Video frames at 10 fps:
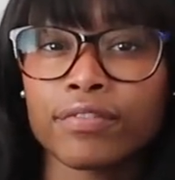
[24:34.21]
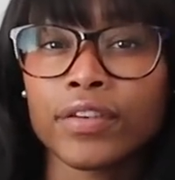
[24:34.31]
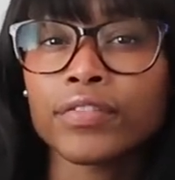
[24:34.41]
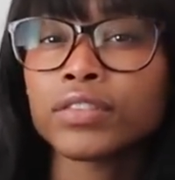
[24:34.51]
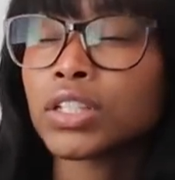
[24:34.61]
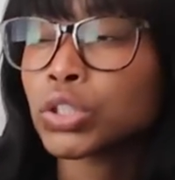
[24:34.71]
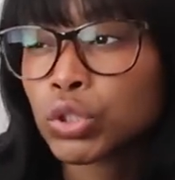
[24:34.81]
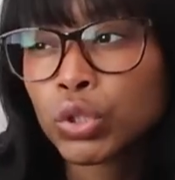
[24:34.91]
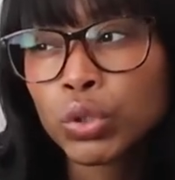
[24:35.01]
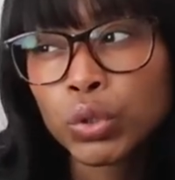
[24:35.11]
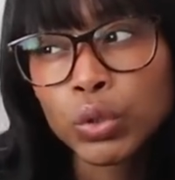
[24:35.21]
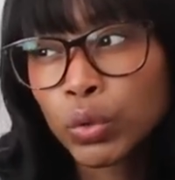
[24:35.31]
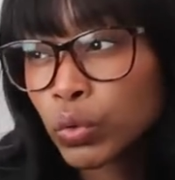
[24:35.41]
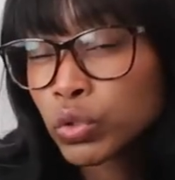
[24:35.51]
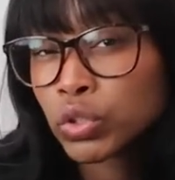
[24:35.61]

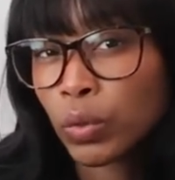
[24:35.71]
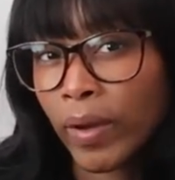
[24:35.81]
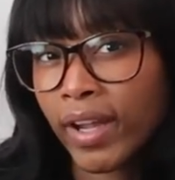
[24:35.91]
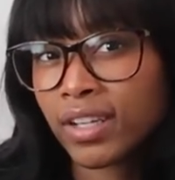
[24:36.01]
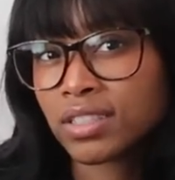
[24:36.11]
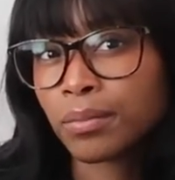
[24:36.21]
52 squares.